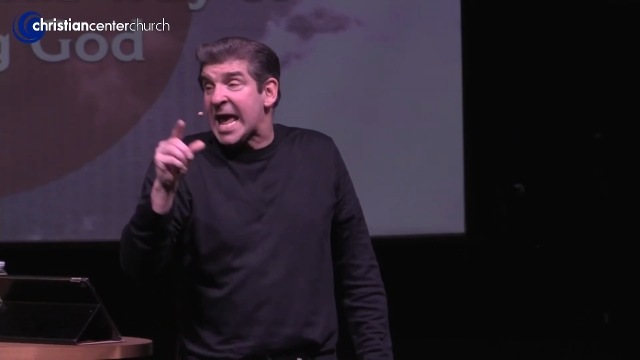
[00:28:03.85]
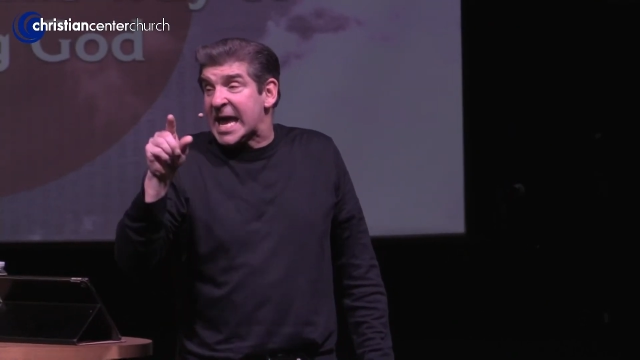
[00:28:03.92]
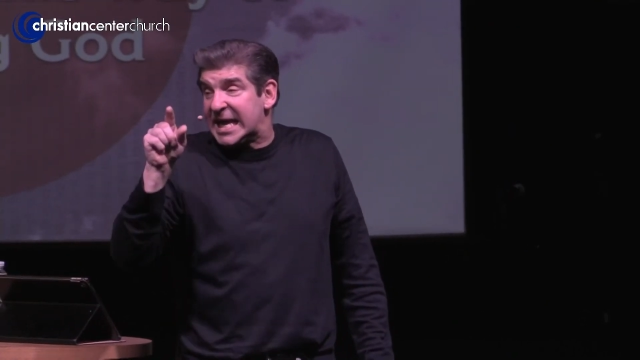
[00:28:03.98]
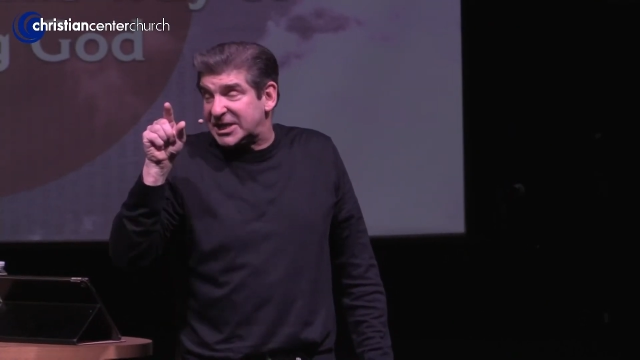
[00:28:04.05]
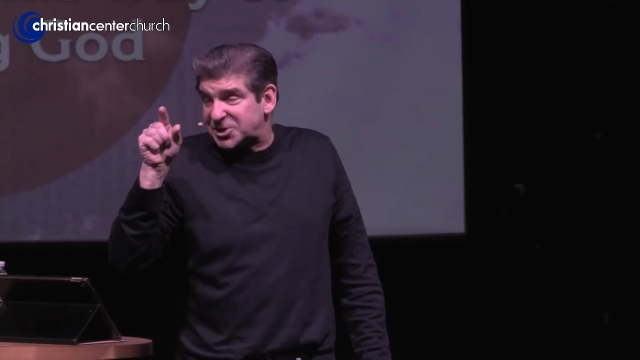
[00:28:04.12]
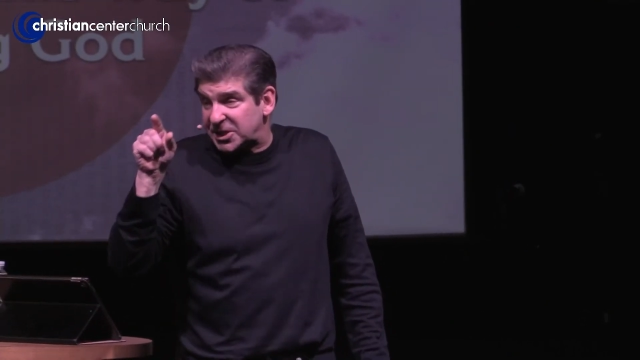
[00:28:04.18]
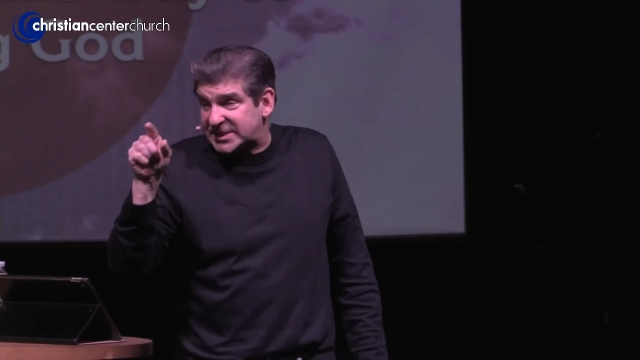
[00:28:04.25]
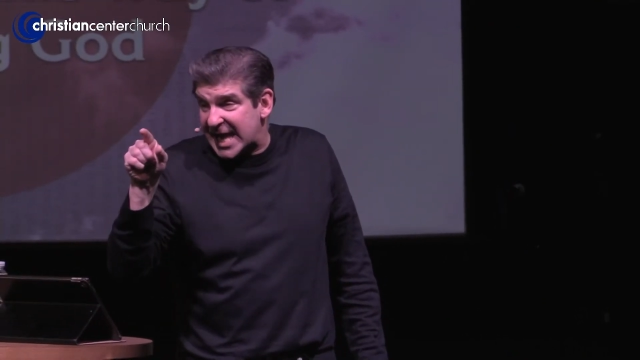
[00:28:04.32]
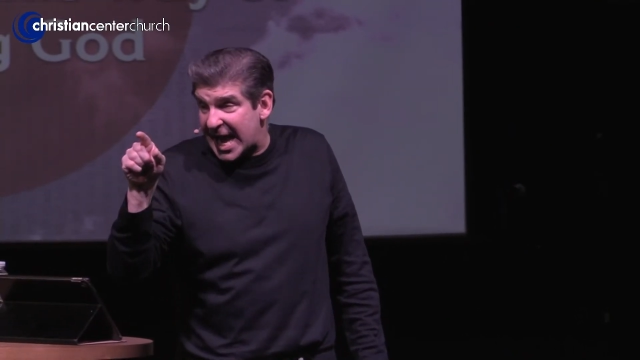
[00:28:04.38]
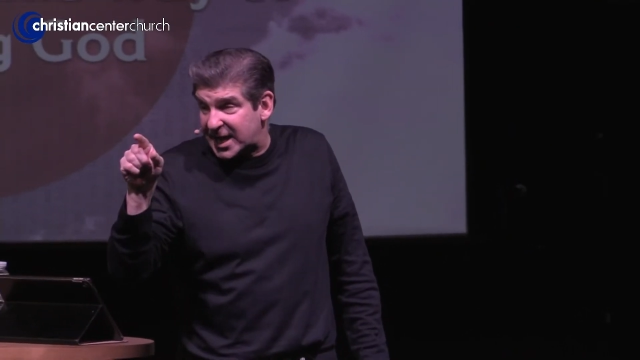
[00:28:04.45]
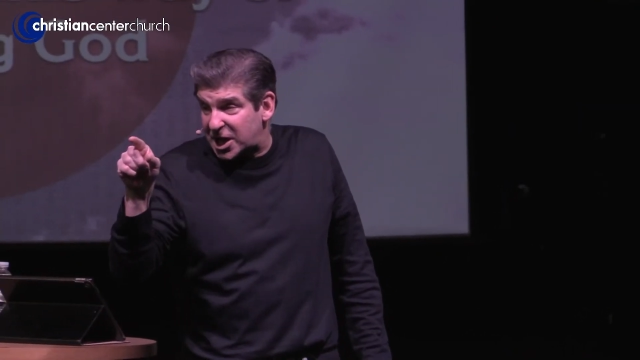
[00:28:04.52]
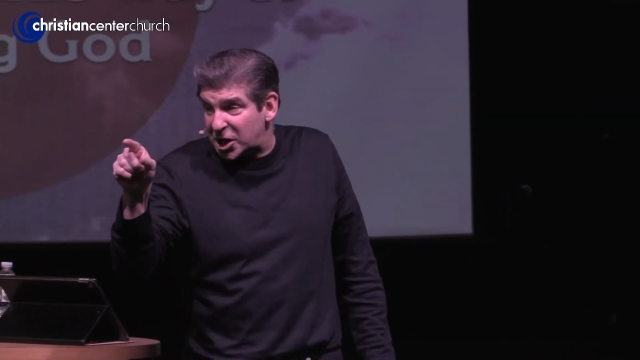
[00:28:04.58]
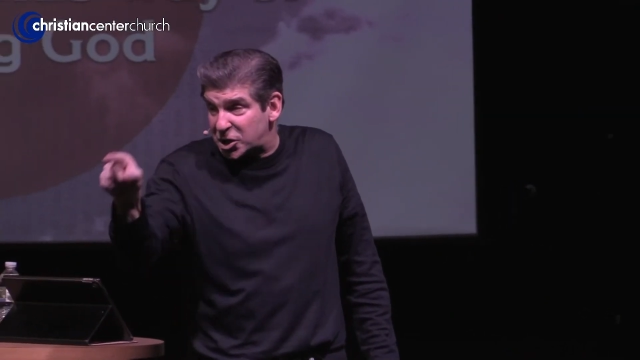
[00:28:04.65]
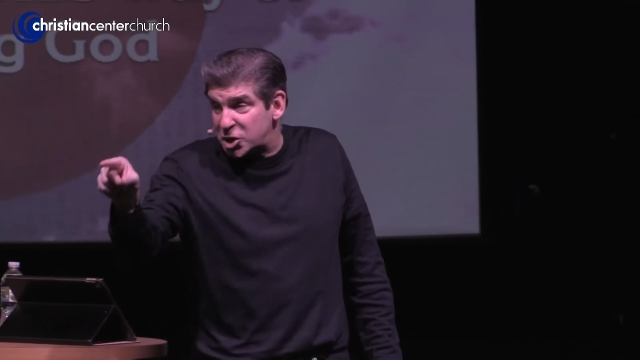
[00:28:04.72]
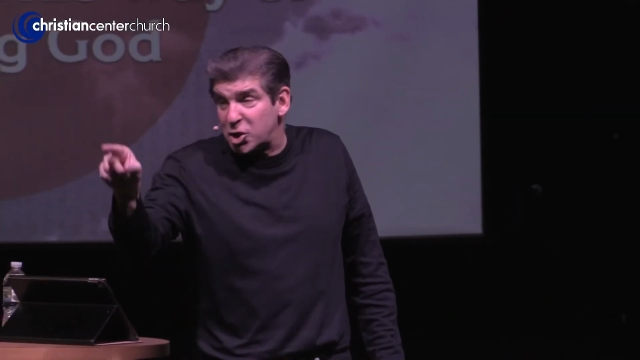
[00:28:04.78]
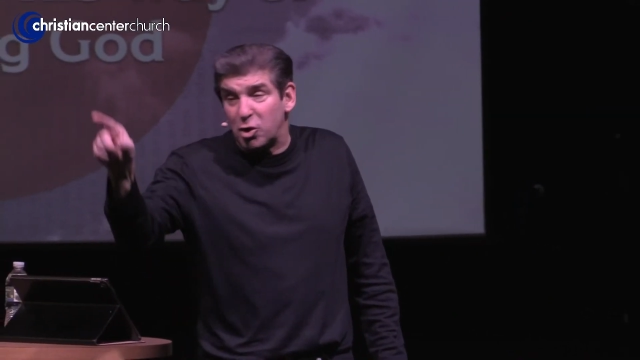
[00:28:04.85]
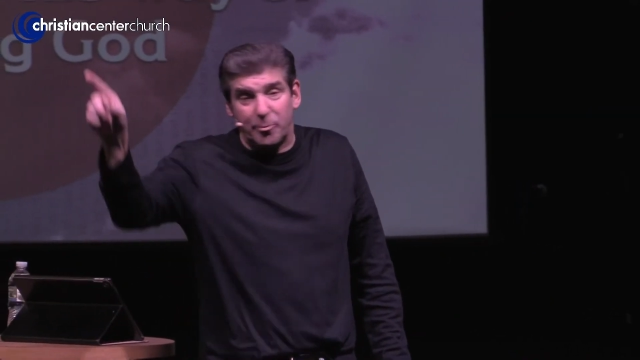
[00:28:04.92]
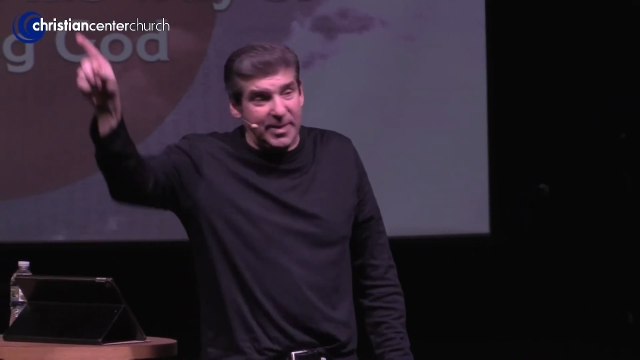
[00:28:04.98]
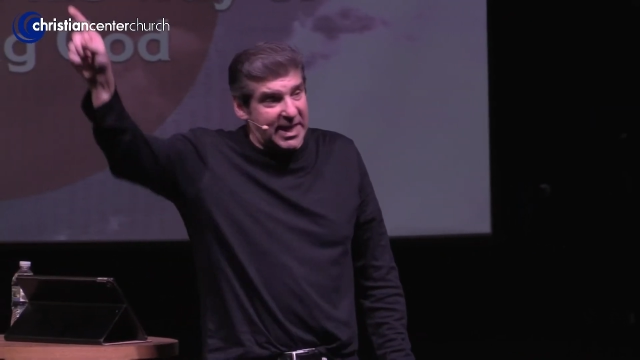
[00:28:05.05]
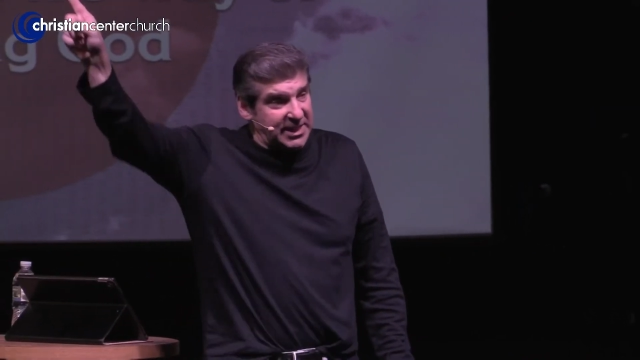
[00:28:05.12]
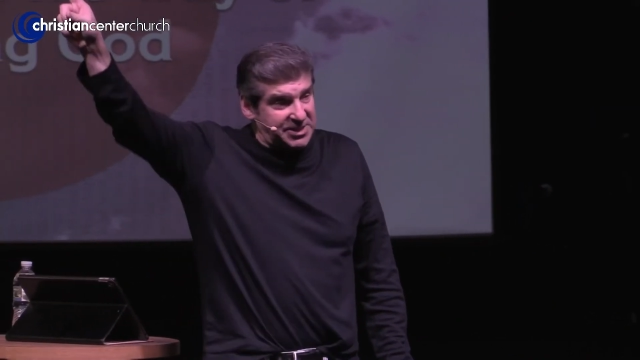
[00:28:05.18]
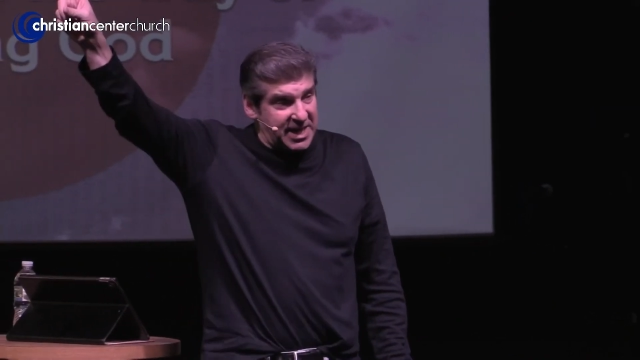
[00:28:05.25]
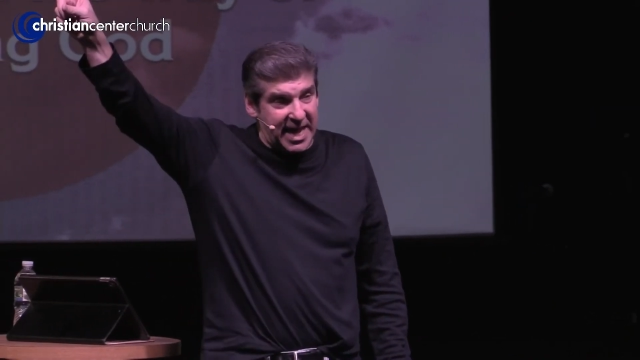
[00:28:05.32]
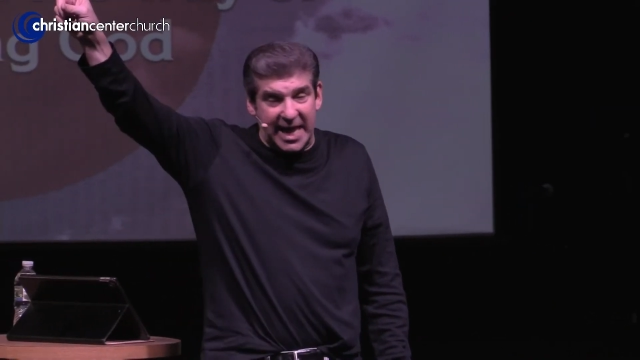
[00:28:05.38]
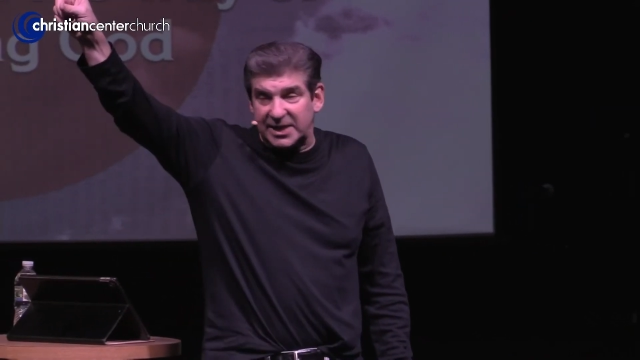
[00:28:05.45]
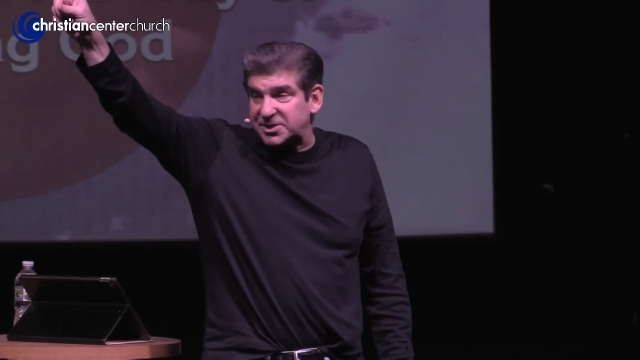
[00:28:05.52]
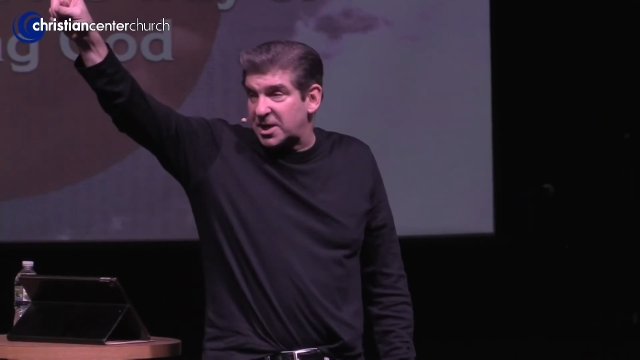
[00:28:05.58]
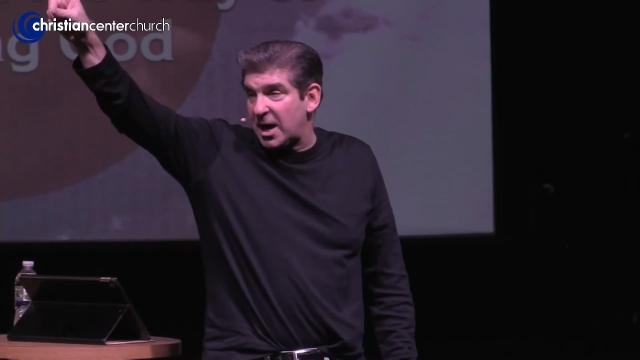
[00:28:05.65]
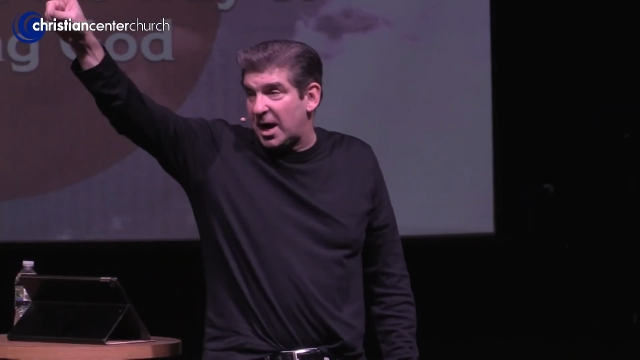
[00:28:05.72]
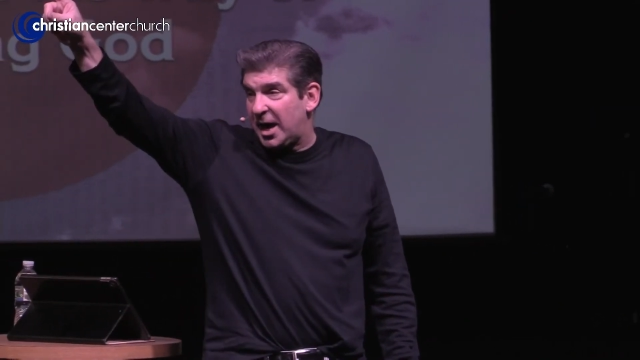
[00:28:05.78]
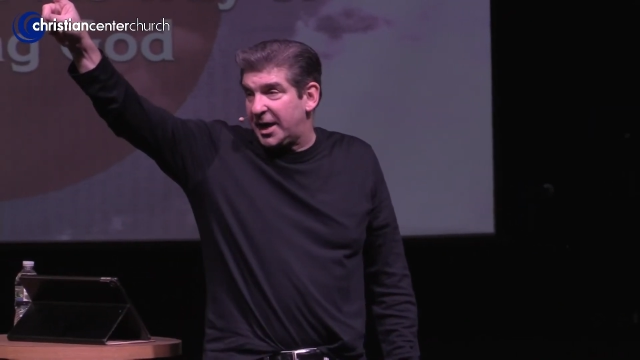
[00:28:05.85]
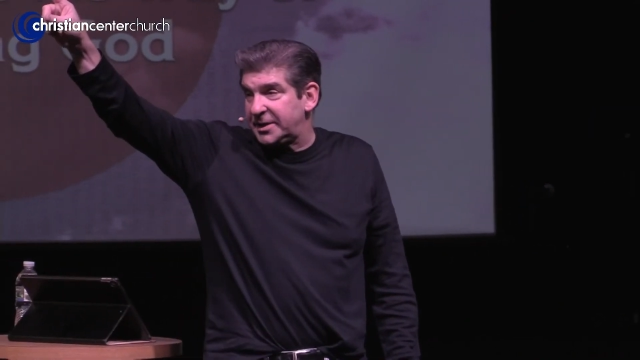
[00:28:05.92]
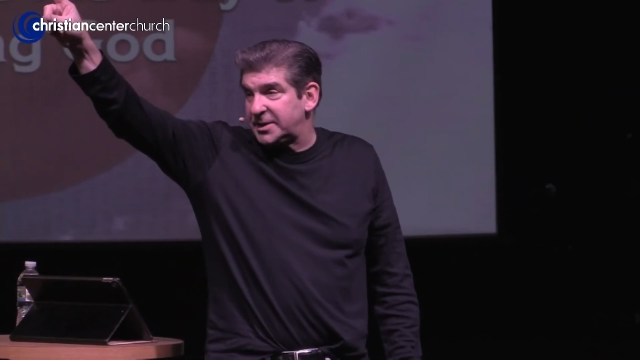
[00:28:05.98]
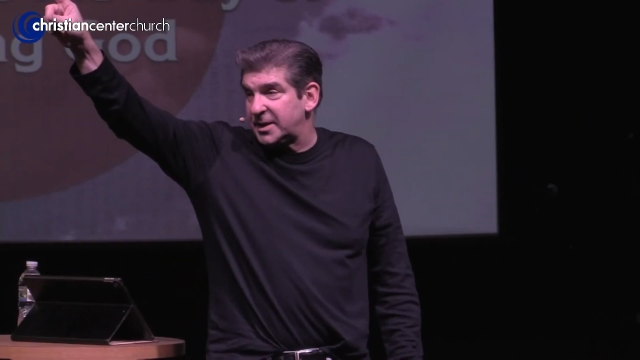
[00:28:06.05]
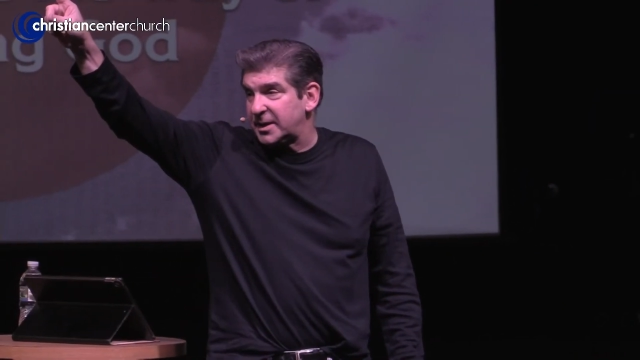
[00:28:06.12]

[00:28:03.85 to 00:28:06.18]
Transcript: he's attacking you because he hates God.